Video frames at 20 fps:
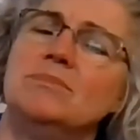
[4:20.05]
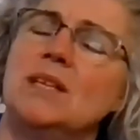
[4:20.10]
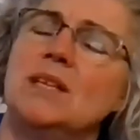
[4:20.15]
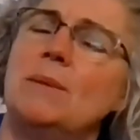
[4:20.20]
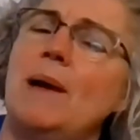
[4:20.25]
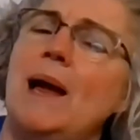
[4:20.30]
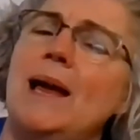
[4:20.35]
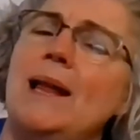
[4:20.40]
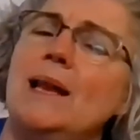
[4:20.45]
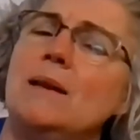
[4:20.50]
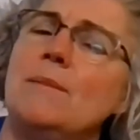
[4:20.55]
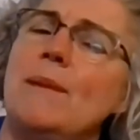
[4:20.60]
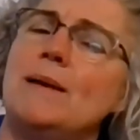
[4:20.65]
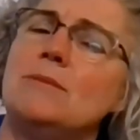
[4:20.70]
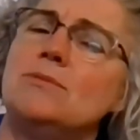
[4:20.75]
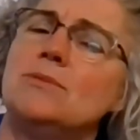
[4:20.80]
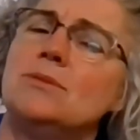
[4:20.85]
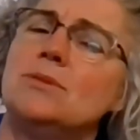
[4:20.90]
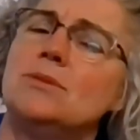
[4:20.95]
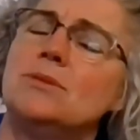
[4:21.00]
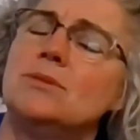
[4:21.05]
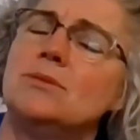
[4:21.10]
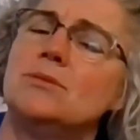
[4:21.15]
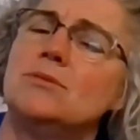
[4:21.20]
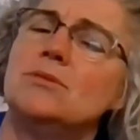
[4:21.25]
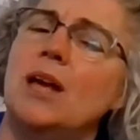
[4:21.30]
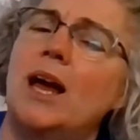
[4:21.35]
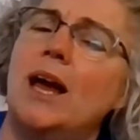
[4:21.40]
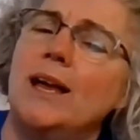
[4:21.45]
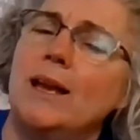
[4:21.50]
Goodbye,
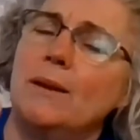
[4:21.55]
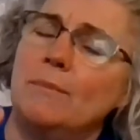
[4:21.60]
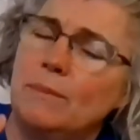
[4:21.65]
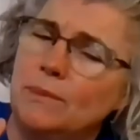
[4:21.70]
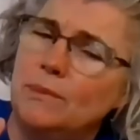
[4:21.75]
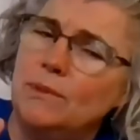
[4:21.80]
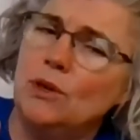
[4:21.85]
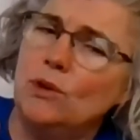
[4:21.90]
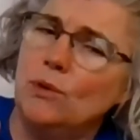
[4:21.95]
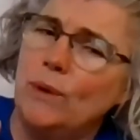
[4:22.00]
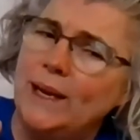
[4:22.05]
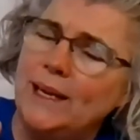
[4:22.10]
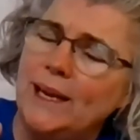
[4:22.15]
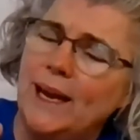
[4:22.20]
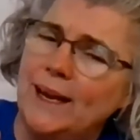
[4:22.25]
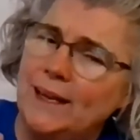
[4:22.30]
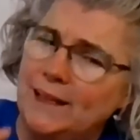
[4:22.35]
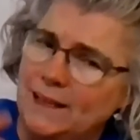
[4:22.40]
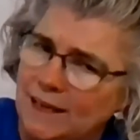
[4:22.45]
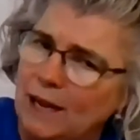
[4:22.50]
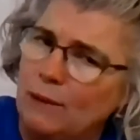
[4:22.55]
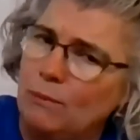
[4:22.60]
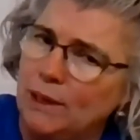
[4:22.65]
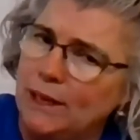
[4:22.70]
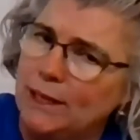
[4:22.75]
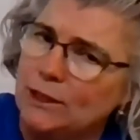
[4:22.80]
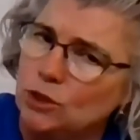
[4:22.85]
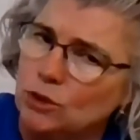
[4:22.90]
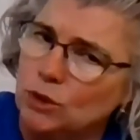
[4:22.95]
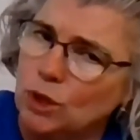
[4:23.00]
mouse. I am the great lion, and I will
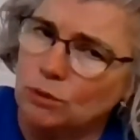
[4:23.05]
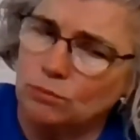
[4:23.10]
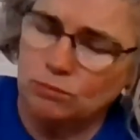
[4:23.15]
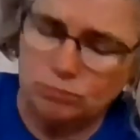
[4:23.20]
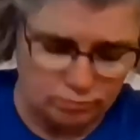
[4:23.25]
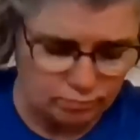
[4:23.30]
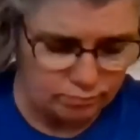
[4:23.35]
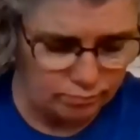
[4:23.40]
let you go.